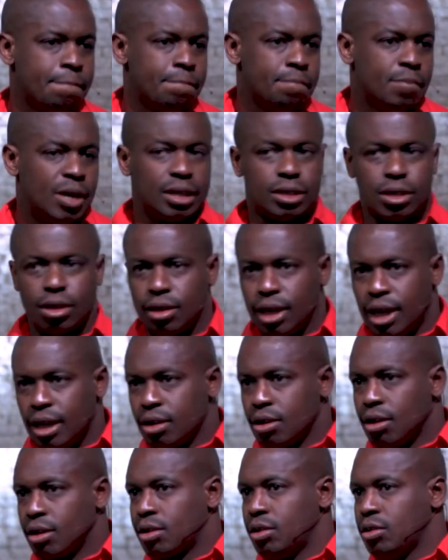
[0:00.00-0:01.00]
And so in
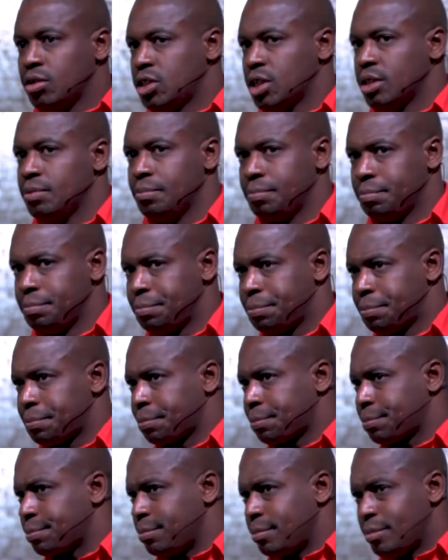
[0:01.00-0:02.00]
conclusion,
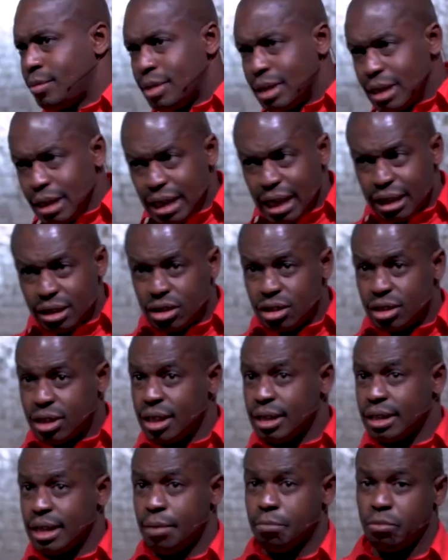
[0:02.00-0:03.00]
here's just a
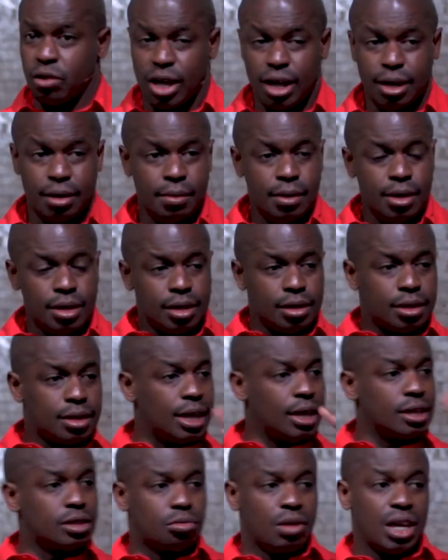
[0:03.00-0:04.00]
summary. The
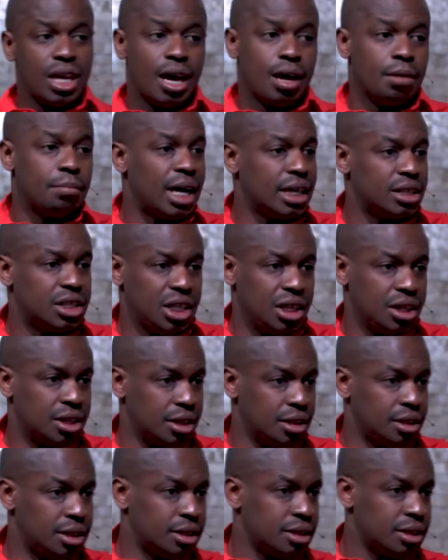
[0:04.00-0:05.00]
things we hear about
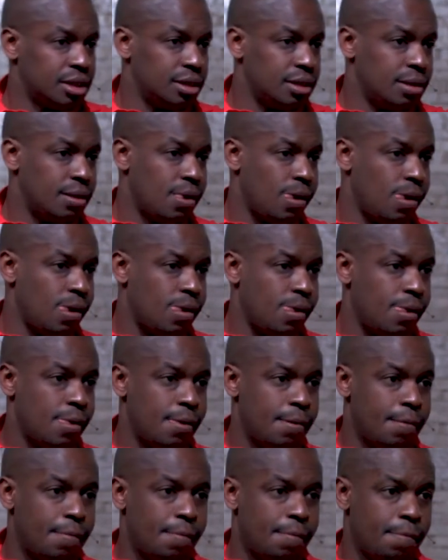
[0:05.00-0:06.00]
Jesus
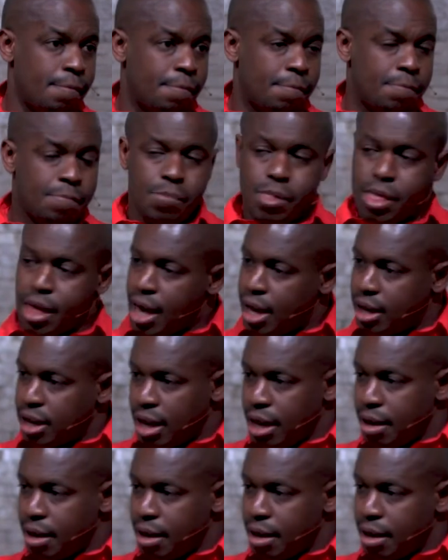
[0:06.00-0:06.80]
and the